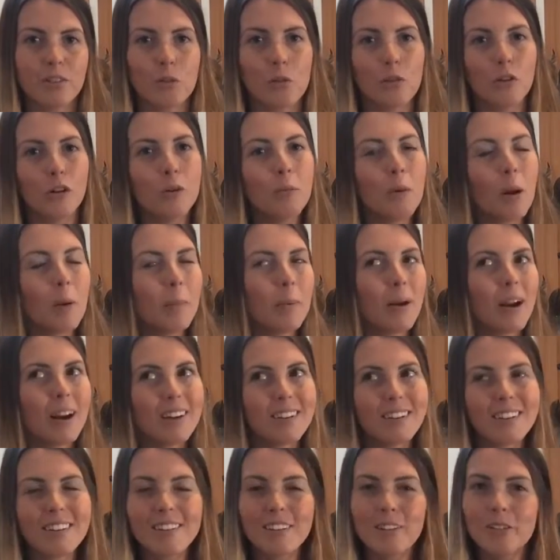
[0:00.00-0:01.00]
Although my
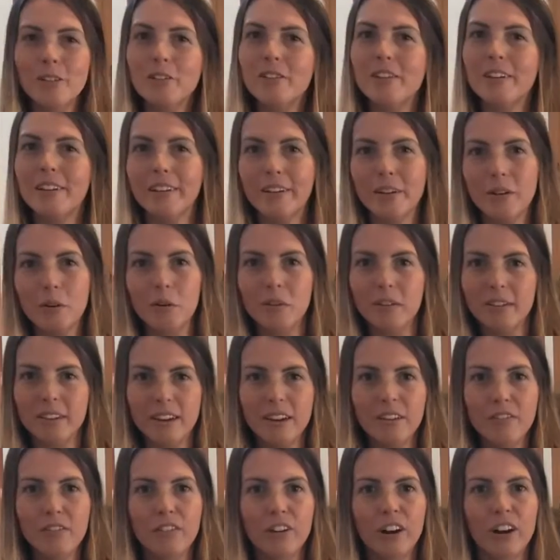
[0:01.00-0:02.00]
practice looked a little
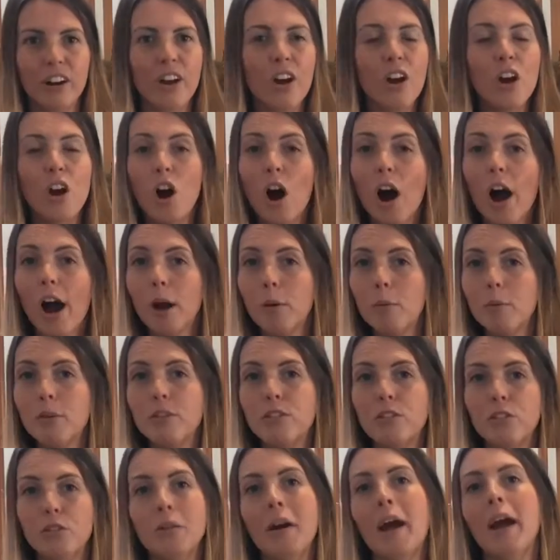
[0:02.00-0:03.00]
different, I was
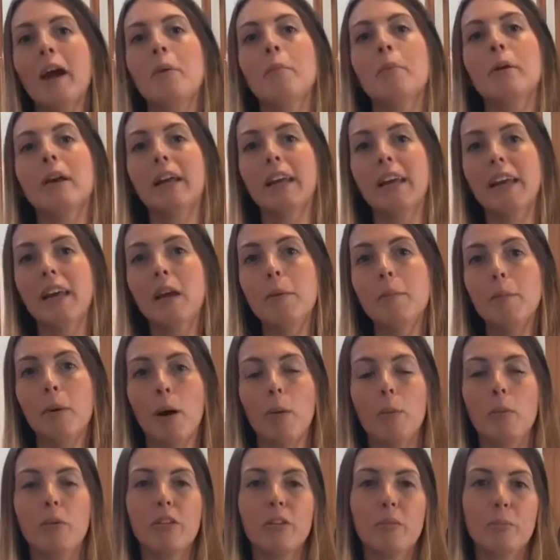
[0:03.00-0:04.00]
still able to keep
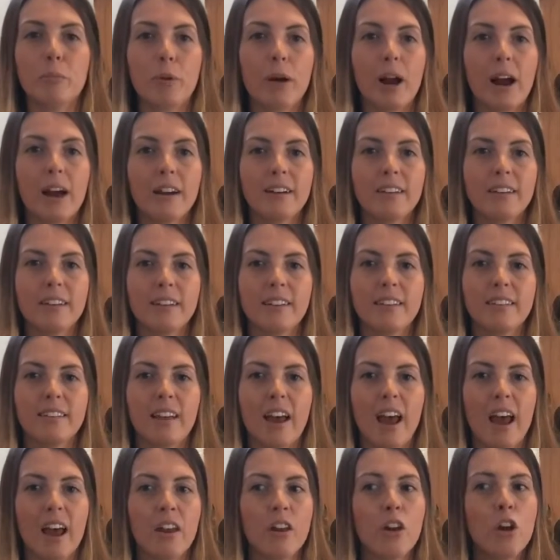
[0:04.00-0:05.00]
up with the practice
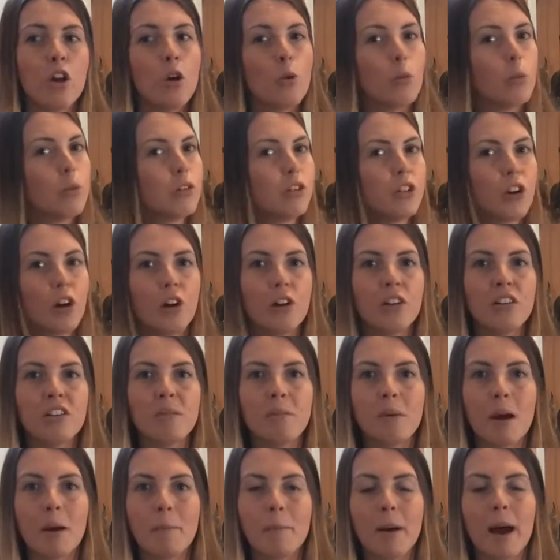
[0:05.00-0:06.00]
and return to
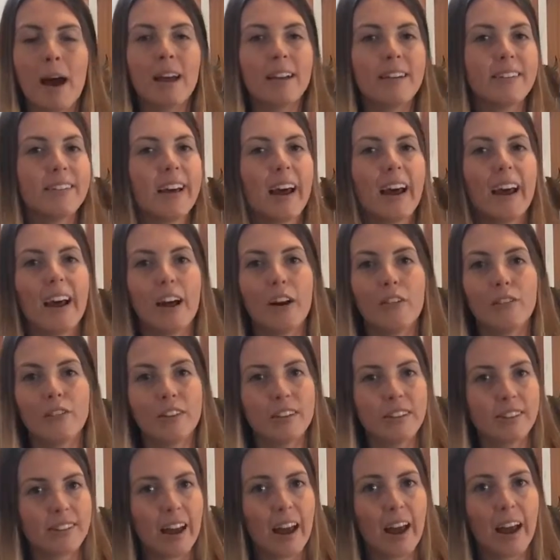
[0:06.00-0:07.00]
my mat day after
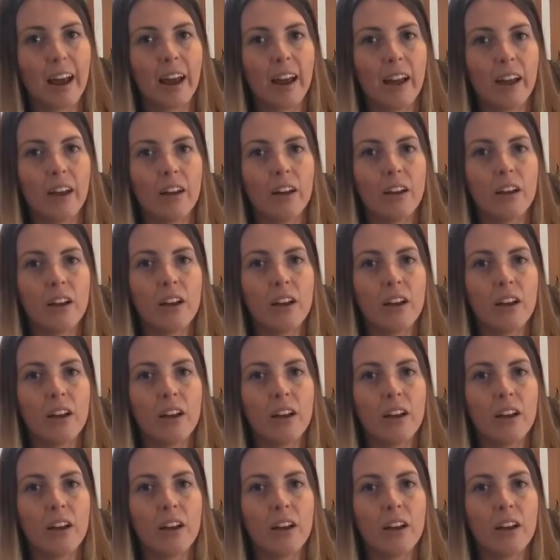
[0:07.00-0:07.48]
day.